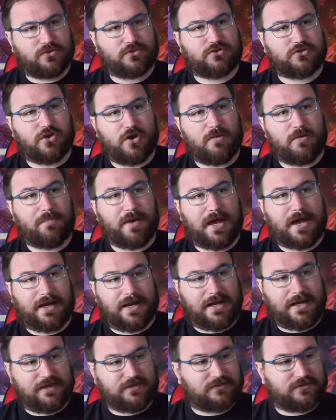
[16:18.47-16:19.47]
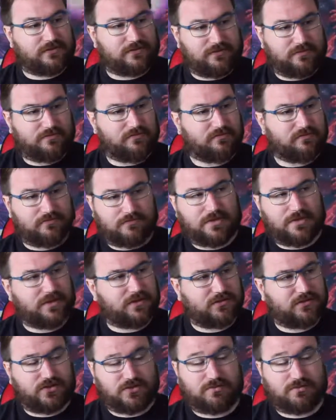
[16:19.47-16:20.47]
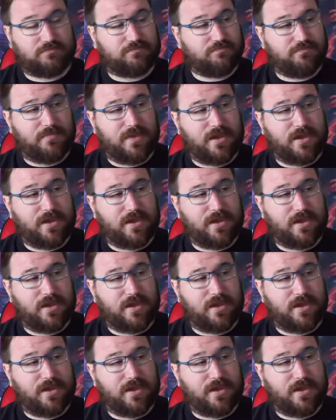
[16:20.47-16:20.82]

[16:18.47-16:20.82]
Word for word: so bad. It's just...